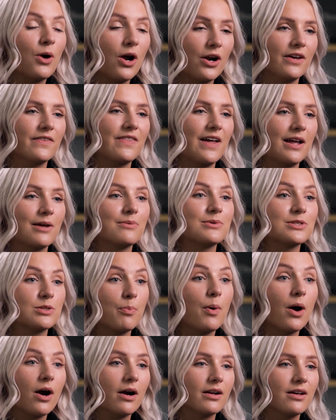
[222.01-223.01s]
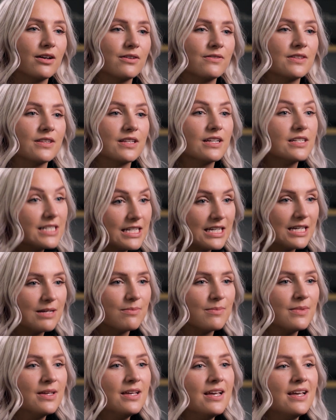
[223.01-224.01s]
a product that I was a part of and the
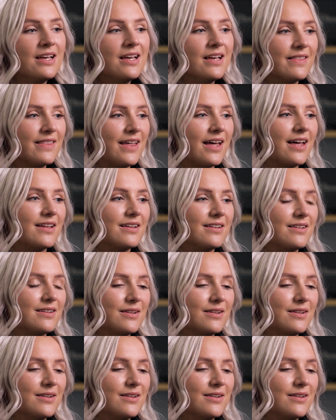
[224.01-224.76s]
team that